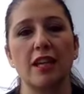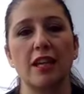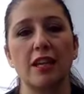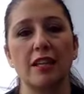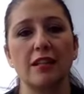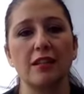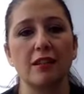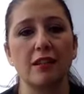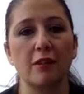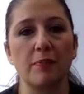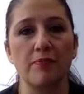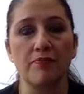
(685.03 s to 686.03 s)
and
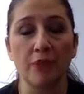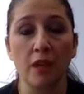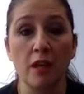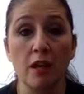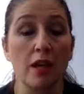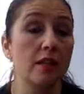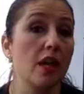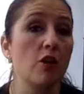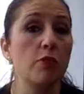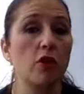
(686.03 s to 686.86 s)
help you